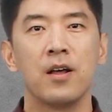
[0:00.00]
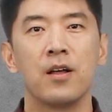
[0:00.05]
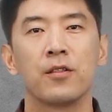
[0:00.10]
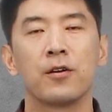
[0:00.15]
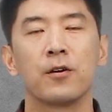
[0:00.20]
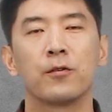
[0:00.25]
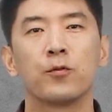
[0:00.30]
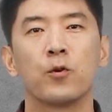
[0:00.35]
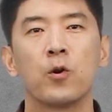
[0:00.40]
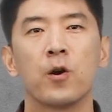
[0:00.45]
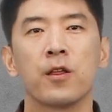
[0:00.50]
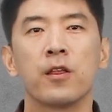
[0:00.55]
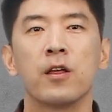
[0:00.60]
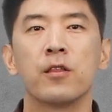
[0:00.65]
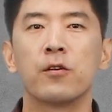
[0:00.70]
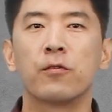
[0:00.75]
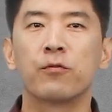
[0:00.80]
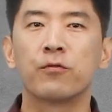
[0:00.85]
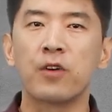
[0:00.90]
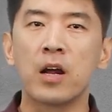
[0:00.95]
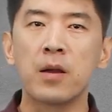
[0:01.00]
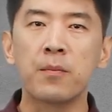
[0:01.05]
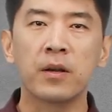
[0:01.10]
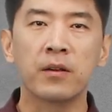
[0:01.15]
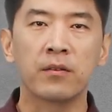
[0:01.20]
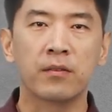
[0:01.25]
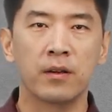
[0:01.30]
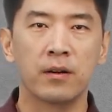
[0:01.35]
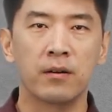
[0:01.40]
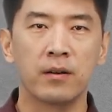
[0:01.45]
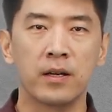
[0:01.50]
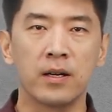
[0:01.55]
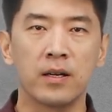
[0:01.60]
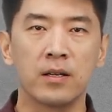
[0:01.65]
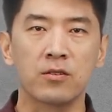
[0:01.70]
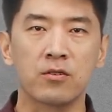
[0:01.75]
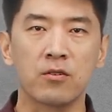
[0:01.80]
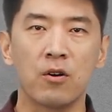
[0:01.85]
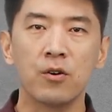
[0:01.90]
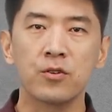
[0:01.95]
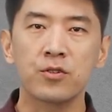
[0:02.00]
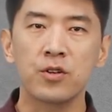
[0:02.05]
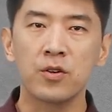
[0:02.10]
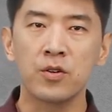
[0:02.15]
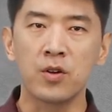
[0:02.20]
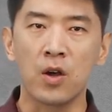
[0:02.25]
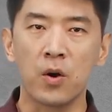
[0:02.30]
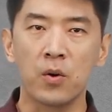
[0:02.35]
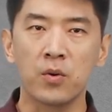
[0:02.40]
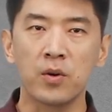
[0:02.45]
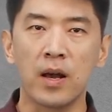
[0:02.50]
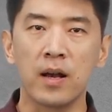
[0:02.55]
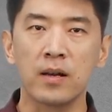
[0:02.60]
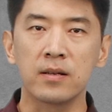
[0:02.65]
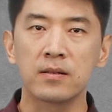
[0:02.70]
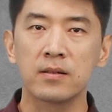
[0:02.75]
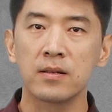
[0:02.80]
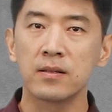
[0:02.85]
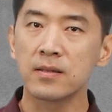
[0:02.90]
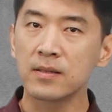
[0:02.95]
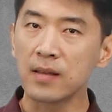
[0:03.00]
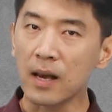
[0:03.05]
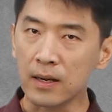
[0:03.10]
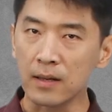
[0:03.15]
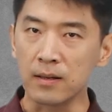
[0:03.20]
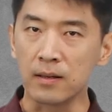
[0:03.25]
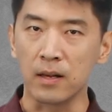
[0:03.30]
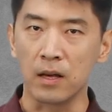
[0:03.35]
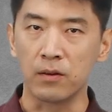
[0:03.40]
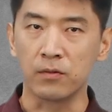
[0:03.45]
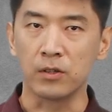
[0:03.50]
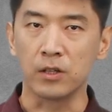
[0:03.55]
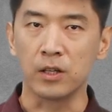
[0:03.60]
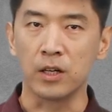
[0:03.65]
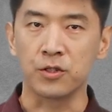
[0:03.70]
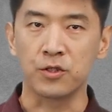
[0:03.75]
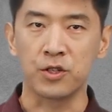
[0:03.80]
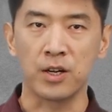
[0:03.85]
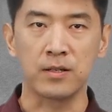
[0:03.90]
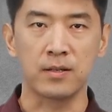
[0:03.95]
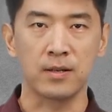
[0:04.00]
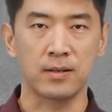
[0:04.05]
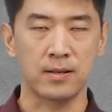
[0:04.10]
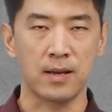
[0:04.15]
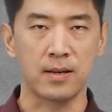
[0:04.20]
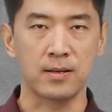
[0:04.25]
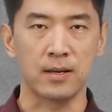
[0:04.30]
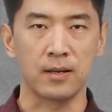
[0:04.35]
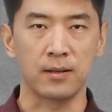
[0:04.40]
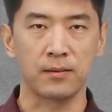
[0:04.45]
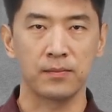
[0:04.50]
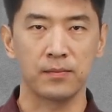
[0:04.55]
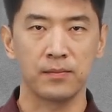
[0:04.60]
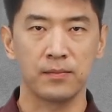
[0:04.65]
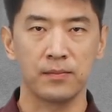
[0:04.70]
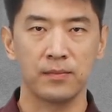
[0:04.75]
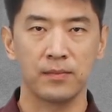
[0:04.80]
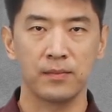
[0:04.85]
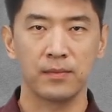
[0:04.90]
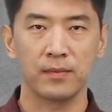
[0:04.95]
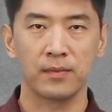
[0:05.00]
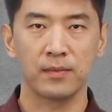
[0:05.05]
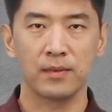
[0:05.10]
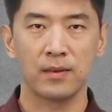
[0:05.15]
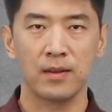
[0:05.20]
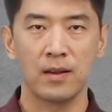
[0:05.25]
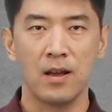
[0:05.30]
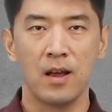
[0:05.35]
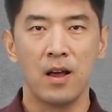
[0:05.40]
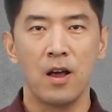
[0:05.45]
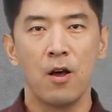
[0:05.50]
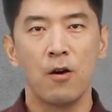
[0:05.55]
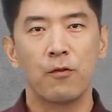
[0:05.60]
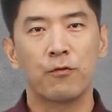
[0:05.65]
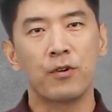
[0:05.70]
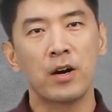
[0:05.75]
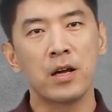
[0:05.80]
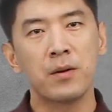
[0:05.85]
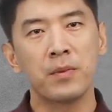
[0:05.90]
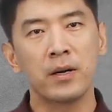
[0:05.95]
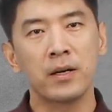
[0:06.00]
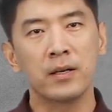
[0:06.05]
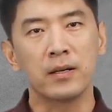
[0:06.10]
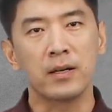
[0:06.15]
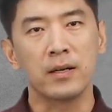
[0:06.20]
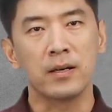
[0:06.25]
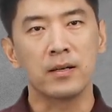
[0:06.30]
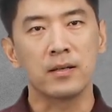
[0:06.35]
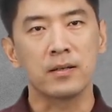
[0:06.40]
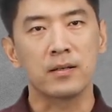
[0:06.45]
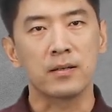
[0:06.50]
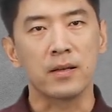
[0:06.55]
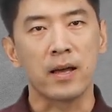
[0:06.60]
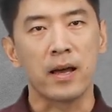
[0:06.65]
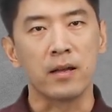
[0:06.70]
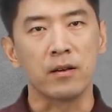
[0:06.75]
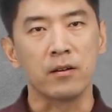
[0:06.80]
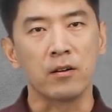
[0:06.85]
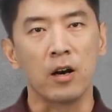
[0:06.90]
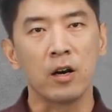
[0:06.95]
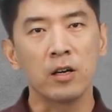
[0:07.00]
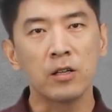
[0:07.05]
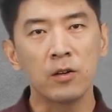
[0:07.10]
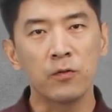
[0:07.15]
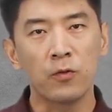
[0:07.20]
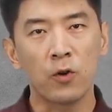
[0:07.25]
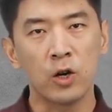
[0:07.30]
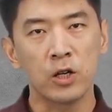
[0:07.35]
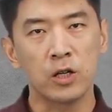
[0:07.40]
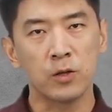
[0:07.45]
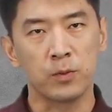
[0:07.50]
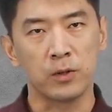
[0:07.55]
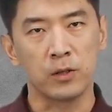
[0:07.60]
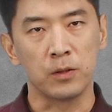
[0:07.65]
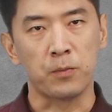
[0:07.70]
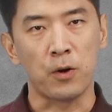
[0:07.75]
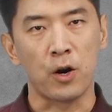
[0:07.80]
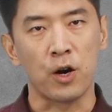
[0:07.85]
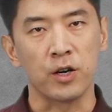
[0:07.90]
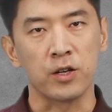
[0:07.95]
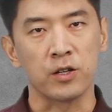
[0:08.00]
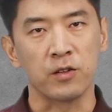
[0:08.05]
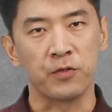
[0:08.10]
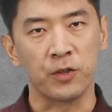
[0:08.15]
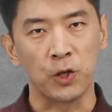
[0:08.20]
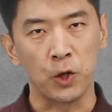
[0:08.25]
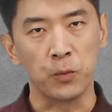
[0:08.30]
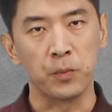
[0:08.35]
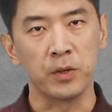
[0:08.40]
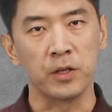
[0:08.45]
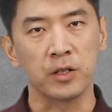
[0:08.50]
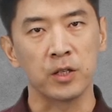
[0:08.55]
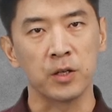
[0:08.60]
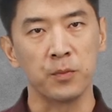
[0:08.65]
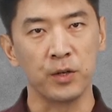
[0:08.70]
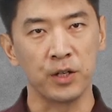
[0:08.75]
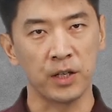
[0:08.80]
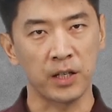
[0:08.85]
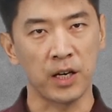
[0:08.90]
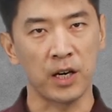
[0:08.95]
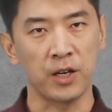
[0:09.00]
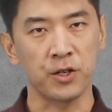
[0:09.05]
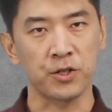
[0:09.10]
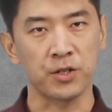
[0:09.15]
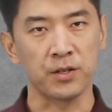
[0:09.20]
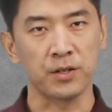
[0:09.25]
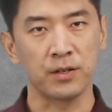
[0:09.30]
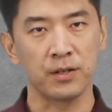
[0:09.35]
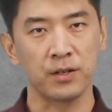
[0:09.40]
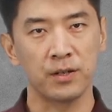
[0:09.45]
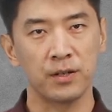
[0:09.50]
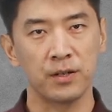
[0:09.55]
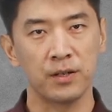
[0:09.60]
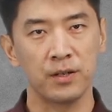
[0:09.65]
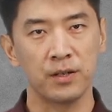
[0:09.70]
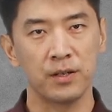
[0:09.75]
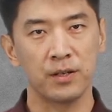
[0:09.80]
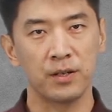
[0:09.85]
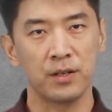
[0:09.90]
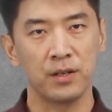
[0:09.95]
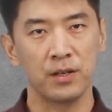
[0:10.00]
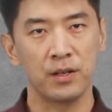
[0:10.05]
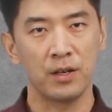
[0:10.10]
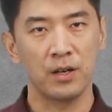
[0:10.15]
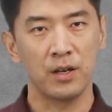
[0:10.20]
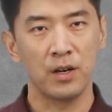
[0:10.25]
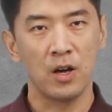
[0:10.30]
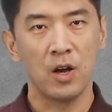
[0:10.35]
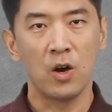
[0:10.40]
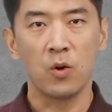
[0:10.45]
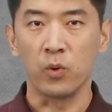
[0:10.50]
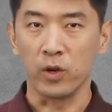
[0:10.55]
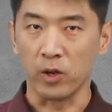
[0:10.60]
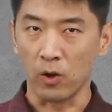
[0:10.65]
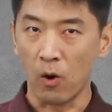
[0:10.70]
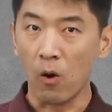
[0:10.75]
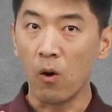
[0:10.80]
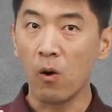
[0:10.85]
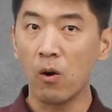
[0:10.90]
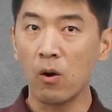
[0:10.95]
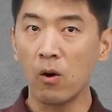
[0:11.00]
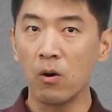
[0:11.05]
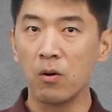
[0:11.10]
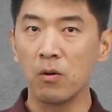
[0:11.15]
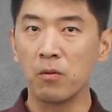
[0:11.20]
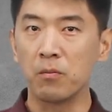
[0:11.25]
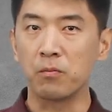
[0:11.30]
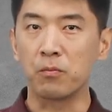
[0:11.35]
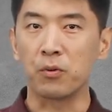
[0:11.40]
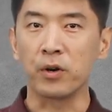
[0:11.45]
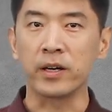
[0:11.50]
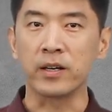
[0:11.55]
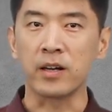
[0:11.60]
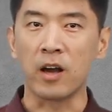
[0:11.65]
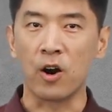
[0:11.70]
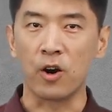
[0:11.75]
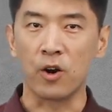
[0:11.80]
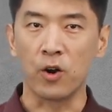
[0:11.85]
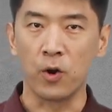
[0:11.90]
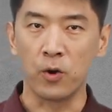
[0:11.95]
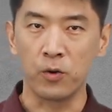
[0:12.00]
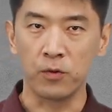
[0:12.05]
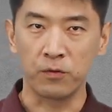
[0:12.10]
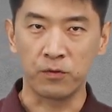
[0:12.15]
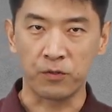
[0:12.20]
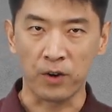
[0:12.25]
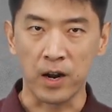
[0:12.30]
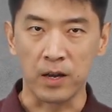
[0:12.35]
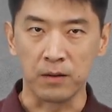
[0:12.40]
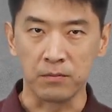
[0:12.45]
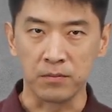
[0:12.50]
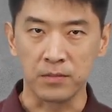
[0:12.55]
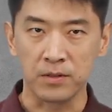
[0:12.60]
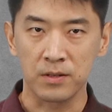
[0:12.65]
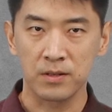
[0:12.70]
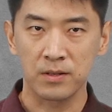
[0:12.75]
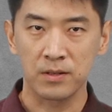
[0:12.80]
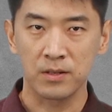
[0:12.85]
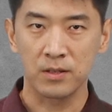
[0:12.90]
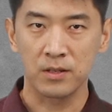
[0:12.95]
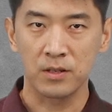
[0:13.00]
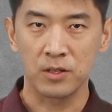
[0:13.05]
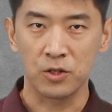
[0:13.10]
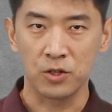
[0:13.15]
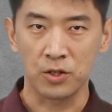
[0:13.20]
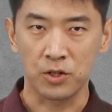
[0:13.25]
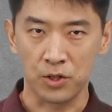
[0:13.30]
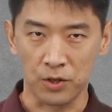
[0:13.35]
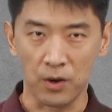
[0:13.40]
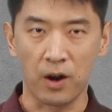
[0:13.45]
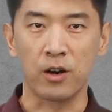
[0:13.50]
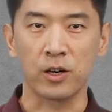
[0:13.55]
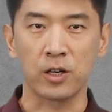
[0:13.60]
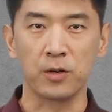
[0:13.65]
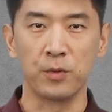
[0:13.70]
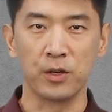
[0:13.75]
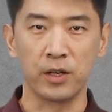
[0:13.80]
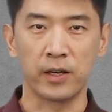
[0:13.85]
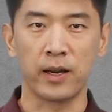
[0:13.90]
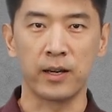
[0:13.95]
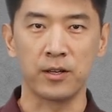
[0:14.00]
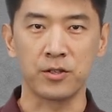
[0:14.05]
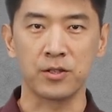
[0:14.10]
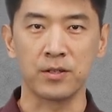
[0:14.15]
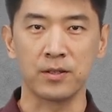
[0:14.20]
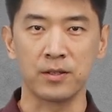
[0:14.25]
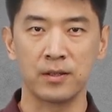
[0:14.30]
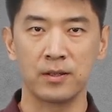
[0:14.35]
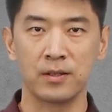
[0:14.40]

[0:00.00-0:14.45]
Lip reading: Therefore, the framing theory is also known as the second-level agenda setting. Framing is an unavoidable part of human communication. We all bring our own frames to our communication.